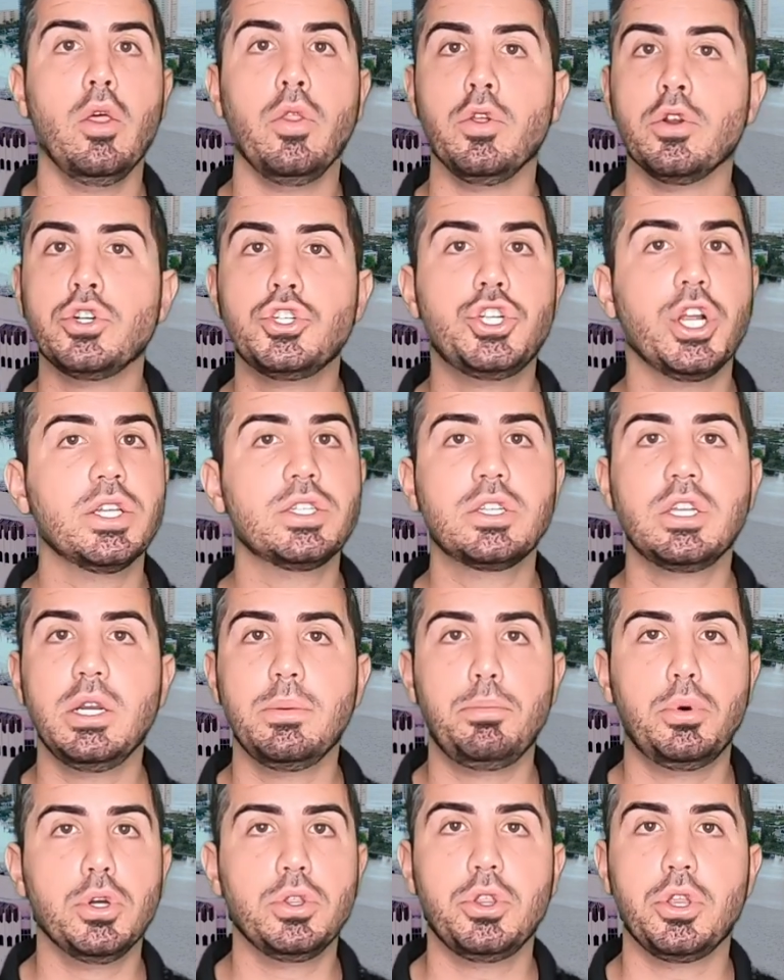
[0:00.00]
they're just gonna
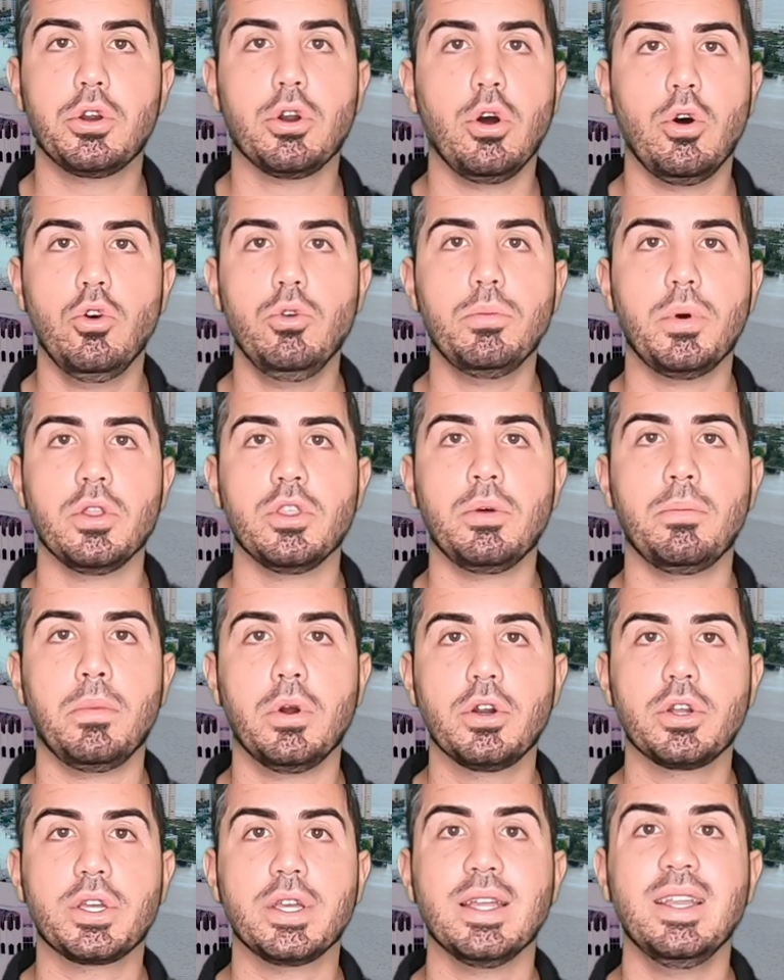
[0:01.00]
put their home on the
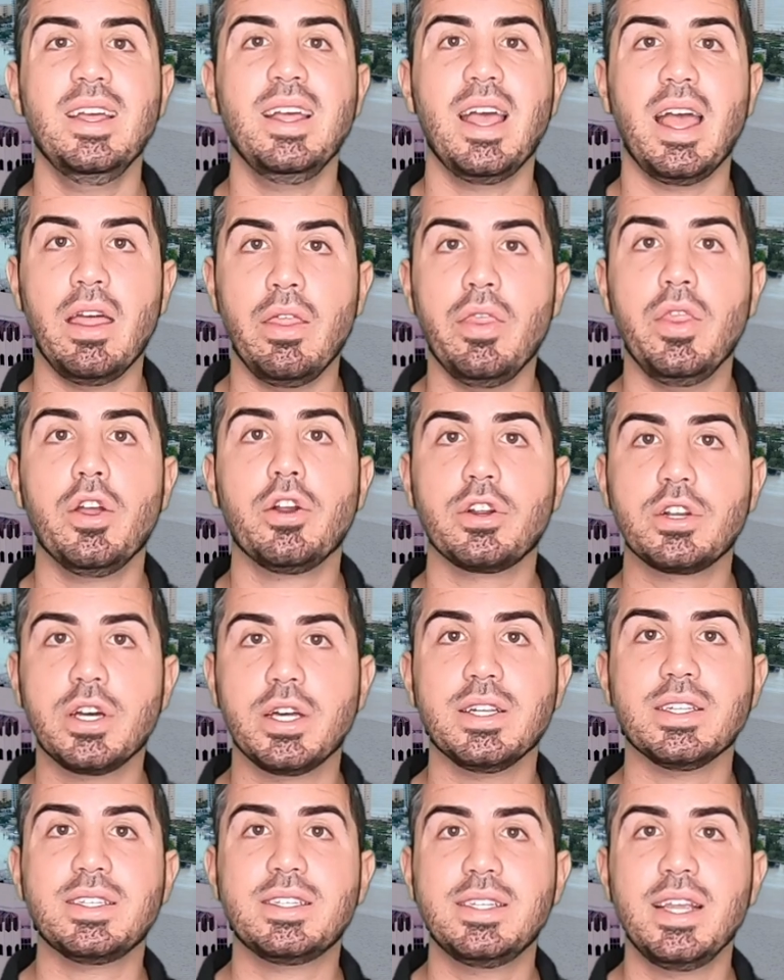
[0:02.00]
market and they're
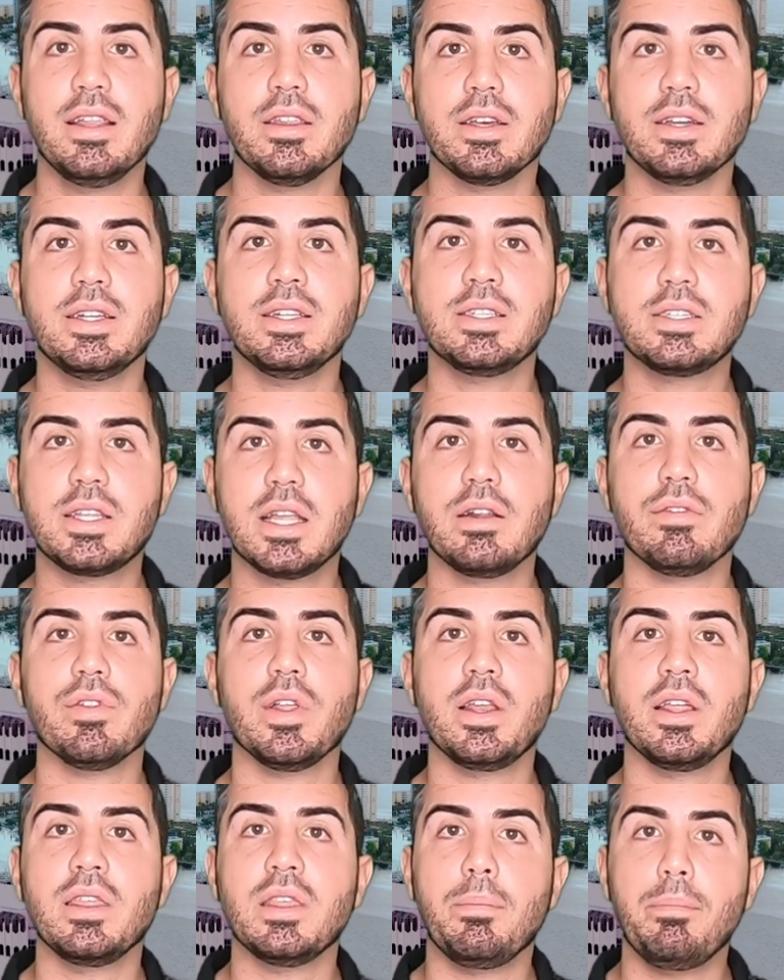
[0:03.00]
gonna sell it instead of
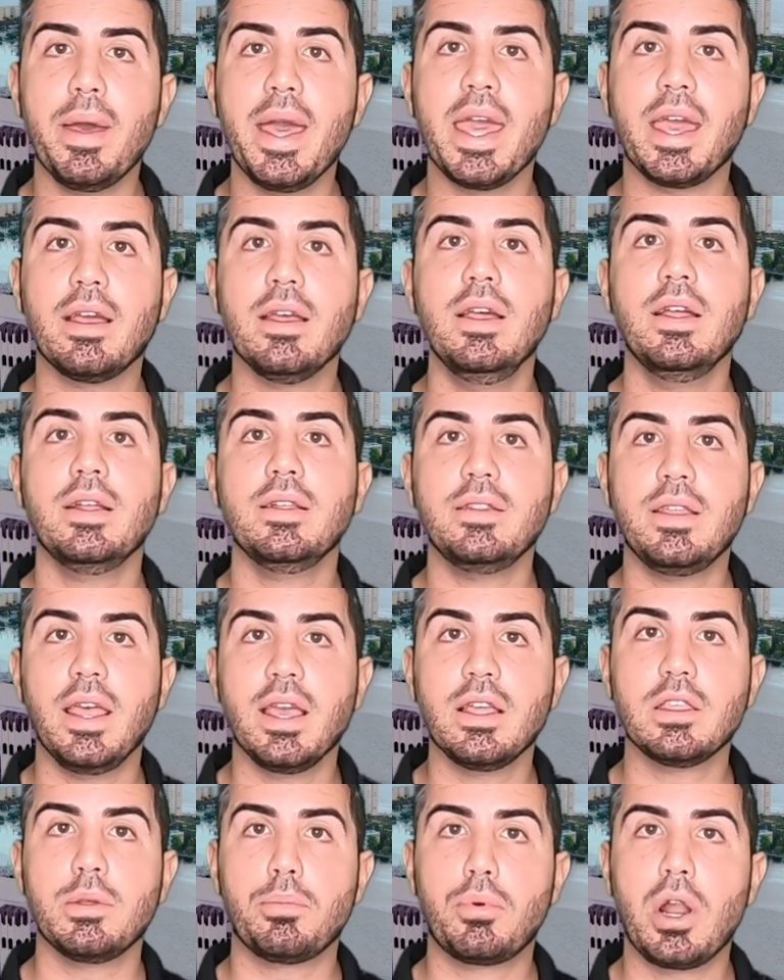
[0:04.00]
letting the bank
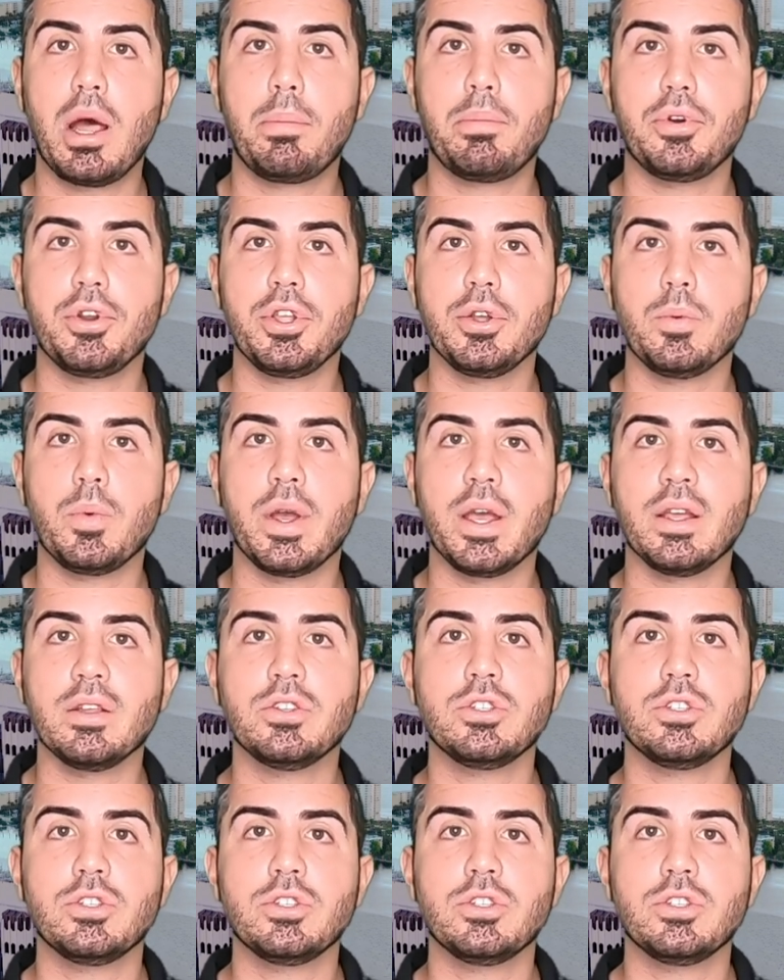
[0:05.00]
take the property away.